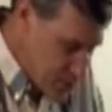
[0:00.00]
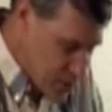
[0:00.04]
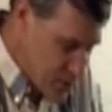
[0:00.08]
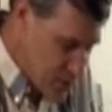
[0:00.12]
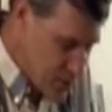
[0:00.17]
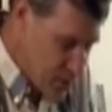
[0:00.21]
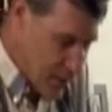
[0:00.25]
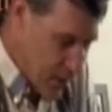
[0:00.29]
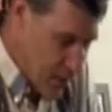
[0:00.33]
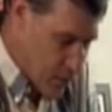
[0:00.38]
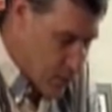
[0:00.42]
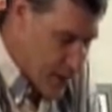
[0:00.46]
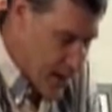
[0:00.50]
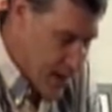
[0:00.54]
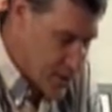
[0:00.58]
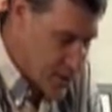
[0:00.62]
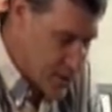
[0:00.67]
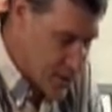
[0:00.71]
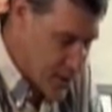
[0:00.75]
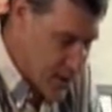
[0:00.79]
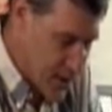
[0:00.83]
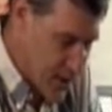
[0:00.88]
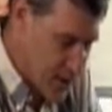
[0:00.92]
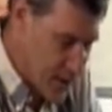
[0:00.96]
about
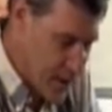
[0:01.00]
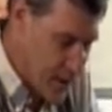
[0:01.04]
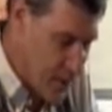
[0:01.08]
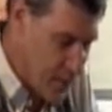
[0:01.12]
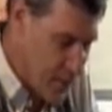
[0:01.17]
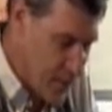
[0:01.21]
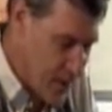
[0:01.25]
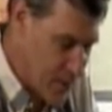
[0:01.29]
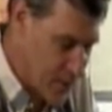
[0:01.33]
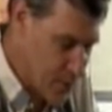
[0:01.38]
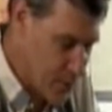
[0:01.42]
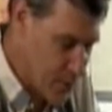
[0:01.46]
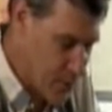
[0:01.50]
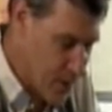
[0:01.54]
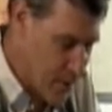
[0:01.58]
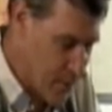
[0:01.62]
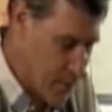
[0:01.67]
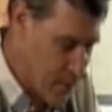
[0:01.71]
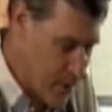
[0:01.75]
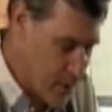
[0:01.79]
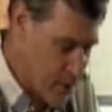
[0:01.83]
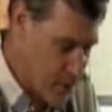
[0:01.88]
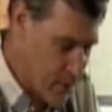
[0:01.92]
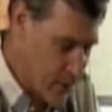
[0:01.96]
rationality are based
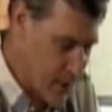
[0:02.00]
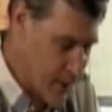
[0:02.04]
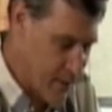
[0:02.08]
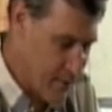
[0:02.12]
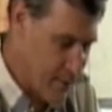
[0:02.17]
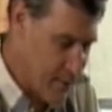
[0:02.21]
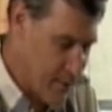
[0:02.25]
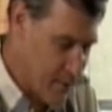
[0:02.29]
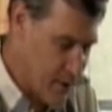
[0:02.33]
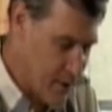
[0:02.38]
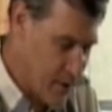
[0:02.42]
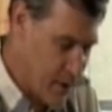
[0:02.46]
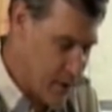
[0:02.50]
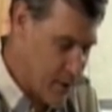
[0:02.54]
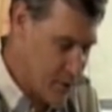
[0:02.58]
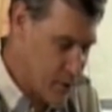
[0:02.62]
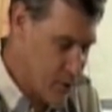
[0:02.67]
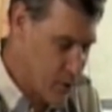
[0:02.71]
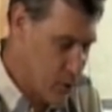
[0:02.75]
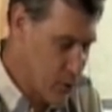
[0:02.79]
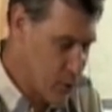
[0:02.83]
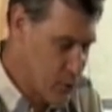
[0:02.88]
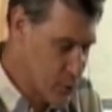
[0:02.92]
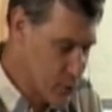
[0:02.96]
primarily on various
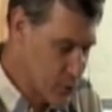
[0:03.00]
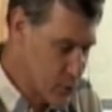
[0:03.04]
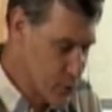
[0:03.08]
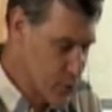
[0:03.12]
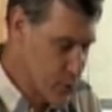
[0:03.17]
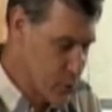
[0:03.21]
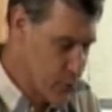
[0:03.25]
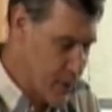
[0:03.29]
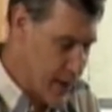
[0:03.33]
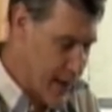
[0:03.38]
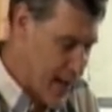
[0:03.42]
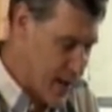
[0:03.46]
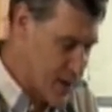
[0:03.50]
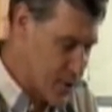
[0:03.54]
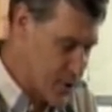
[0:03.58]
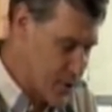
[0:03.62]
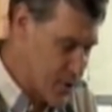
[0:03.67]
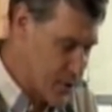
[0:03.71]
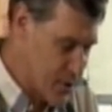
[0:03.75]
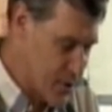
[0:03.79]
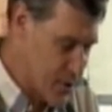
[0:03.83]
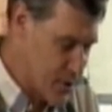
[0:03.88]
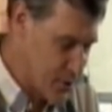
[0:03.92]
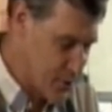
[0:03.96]
cultural
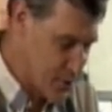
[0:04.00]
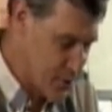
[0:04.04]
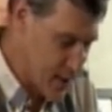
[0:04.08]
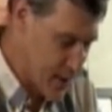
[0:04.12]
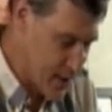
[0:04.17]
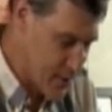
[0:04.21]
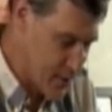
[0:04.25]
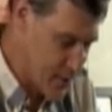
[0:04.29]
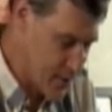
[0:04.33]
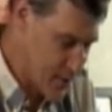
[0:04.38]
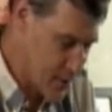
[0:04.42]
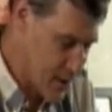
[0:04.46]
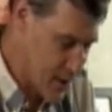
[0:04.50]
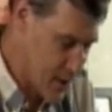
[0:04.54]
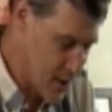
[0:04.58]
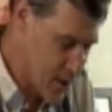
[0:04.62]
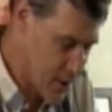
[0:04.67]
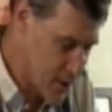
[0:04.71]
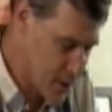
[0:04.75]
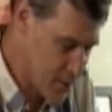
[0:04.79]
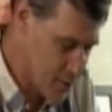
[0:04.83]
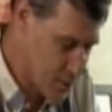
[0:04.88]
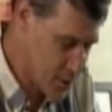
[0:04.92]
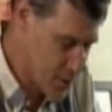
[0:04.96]
reactions and trends. They are
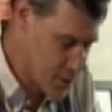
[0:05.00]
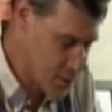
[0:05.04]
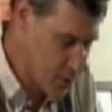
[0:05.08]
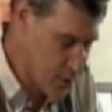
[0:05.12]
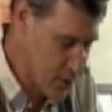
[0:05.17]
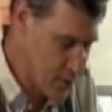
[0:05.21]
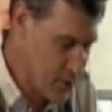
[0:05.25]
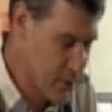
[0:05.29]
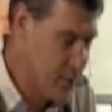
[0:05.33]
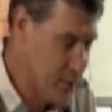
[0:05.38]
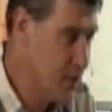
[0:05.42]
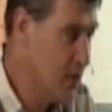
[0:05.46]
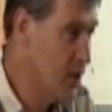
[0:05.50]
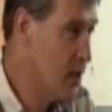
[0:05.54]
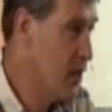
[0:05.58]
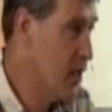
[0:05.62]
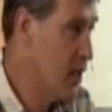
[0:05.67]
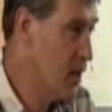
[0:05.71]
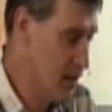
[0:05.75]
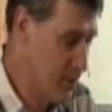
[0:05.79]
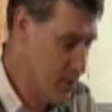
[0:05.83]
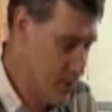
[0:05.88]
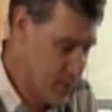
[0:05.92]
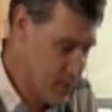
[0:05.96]
the result
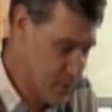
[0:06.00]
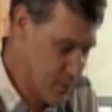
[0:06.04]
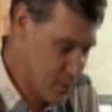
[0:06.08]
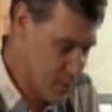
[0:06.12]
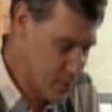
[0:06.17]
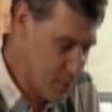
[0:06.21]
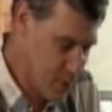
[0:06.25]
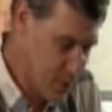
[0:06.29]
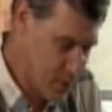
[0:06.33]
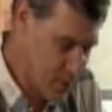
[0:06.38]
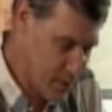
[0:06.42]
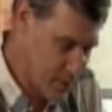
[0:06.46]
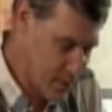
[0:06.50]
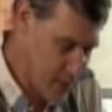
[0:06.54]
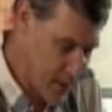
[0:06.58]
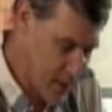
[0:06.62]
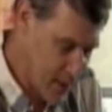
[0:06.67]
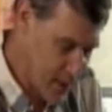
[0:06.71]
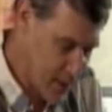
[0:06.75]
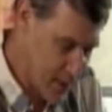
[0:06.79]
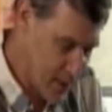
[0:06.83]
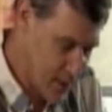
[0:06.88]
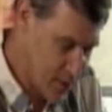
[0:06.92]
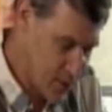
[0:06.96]
of the spirit of the
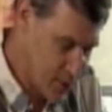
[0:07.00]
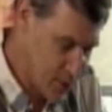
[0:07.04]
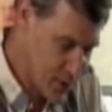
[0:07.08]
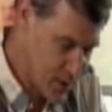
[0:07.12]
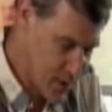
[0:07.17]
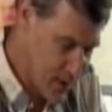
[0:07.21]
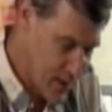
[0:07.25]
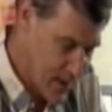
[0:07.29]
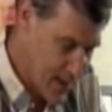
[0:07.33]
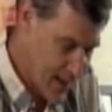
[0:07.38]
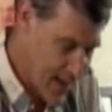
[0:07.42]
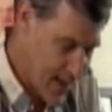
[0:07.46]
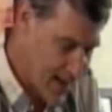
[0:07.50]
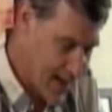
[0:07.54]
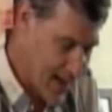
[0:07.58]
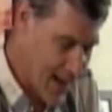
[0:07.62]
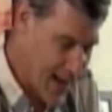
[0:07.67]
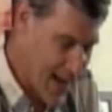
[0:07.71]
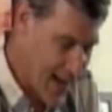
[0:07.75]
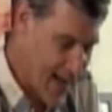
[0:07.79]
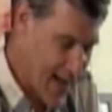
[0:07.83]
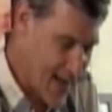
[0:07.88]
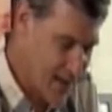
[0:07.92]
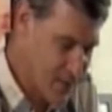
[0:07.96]
age, and
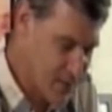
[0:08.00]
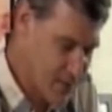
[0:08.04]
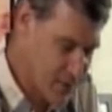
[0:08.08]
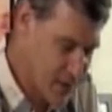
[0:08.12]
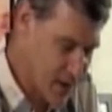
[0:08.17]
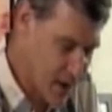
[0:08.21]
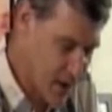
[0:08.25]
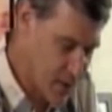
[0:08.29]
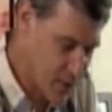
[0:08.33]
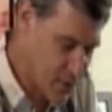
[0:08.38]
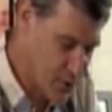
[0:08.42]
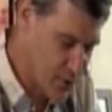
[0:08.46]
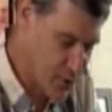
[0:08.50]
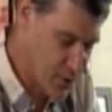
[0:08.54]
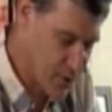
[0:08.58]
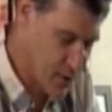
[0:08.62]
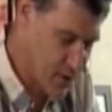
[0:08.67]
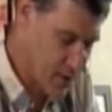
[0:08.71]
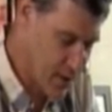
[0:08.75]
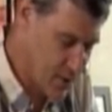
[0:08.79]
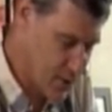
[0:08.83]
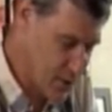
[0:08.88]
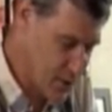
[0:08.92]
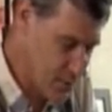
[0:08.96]
as such,
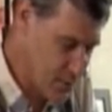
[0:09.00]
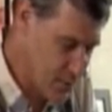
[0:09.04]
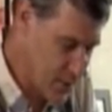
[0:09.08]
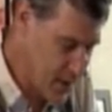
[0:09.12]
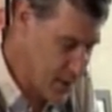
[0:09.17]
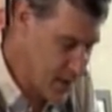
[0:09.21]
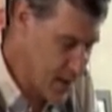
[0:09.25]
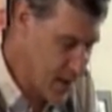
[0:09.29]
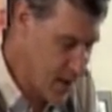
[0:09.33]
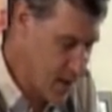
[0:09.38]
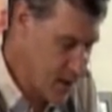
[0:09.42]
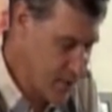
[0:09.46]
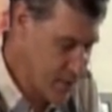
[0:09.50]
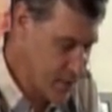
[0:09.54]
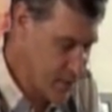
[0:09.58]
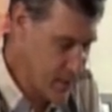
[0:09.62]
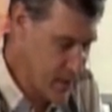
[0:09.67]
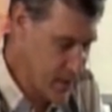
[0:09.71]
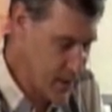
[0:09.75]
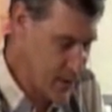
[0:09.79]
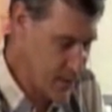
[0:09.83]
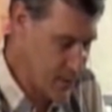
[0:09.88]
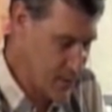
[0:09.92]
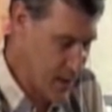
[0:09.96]
they should be
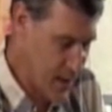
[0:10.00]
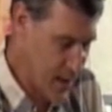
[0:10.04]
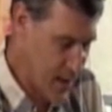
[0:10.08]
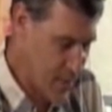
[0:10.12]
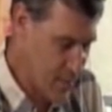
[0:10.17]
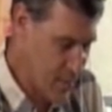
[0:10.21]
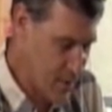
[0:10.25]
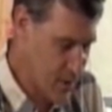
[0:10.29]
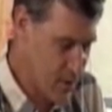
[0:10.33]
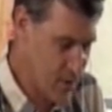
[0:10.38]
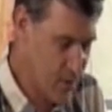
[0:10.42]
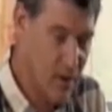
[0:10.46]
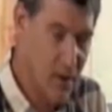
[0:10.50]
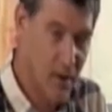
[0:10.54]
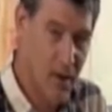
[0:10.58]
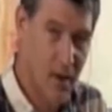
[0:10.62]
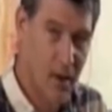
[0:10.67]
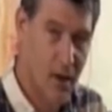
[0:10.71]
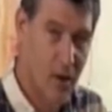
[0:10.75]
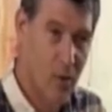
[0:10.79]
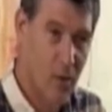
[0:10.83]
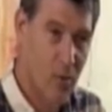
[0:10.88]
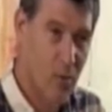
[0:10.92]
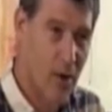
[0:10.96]
carefully examined
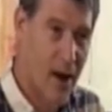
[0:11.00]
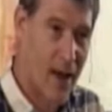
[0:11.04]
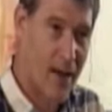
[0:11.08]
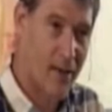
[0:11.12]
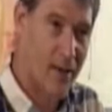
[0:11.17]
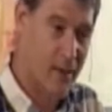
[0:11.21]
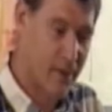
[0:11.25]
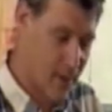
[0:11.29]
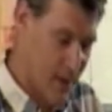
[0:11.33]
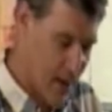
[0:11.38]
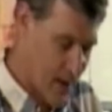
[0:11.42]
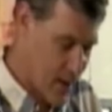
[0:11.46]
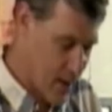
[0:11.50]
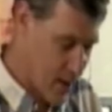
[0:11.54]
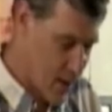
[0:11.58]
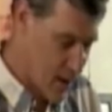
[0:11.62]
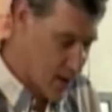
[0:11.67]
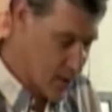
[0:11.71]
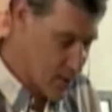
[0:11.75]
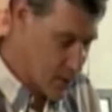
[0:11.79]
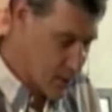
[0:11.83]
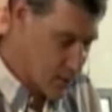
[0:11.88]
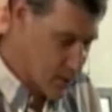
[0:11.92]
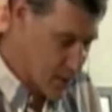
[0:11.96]
rather than
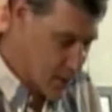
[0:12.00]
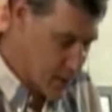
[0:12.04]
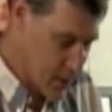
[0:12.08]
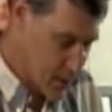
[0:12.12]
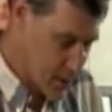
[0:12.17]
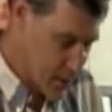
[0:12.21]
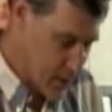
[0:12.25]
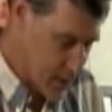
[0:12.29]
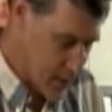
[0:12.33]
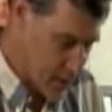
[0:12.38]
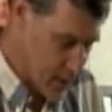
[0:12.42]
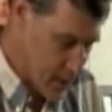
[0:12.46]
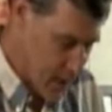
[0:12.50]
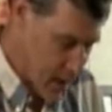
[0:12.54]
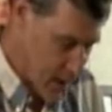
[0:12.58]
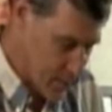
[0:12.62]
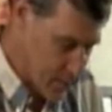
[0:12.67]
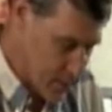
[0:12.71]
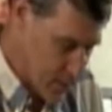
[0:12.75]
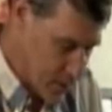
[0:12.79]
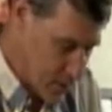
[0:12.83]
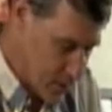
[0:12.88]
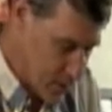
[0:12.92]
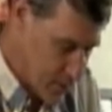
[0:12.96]
uncritically
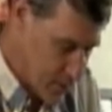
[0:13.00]
adopted.